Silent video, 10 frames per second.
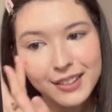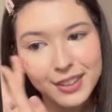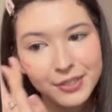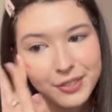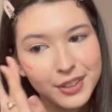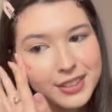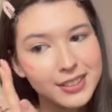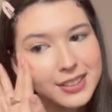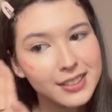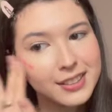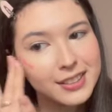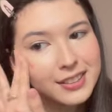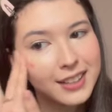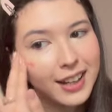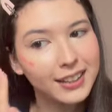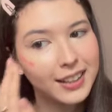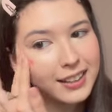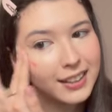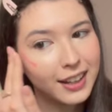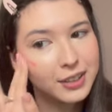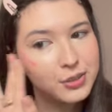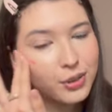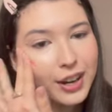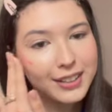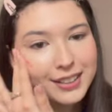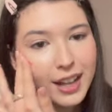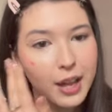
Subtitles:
The first day that I tried it,